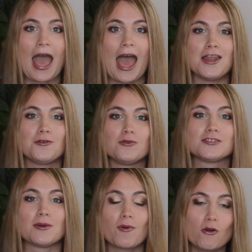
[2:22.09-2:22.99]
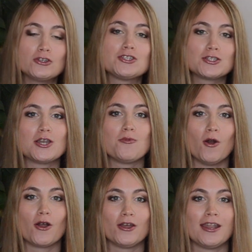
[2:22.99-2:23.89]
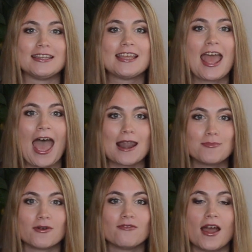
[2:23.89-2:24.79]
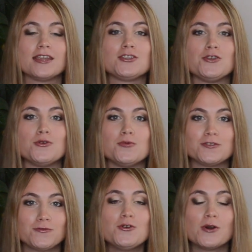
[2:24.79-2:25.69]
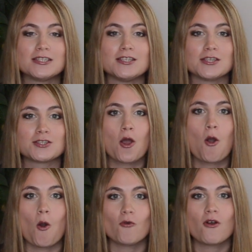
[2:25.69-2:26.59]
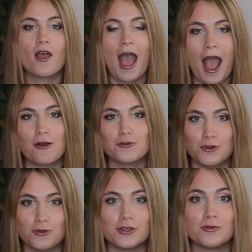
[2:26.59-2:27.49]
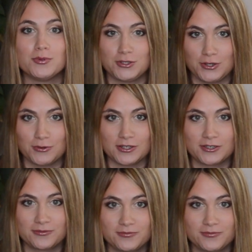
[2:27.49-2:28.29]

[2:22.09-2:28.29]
and it will subconsciously work on it and provide you with few ideas of how you can pursue it.